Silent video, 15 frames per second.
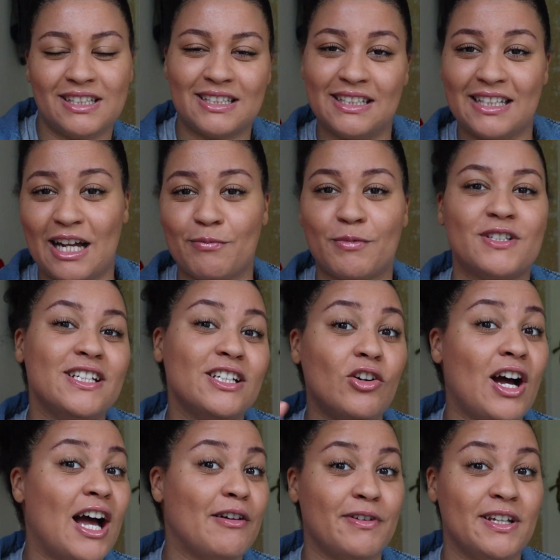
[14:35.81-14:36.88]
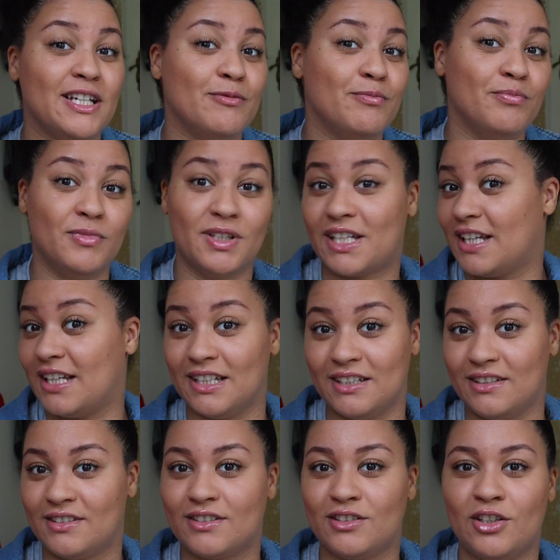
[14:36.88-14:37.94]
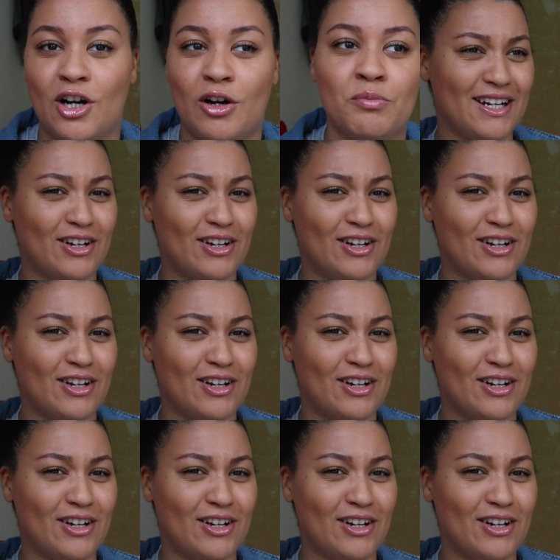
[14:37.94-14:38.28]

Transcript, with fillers: this and that, but she don't have any kids you know